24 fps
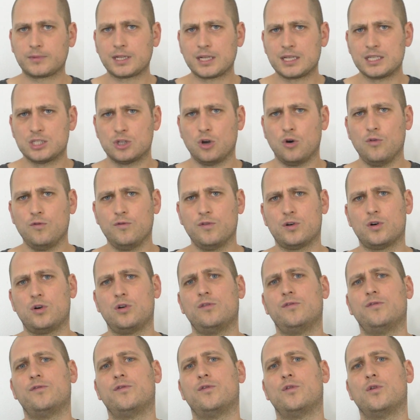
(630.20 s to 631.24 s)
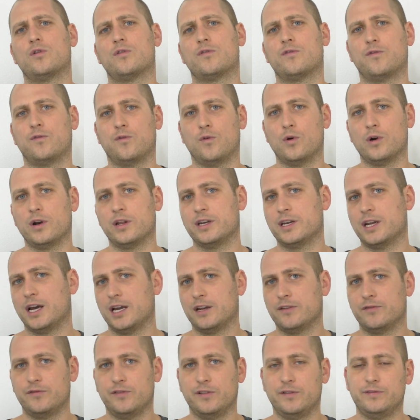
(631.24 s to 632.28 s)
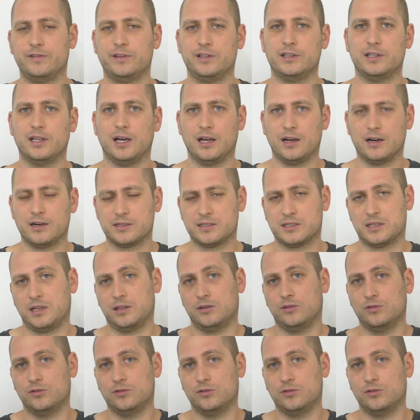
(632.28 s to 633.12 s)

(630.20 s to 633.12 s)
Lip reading: So overall, for $49-50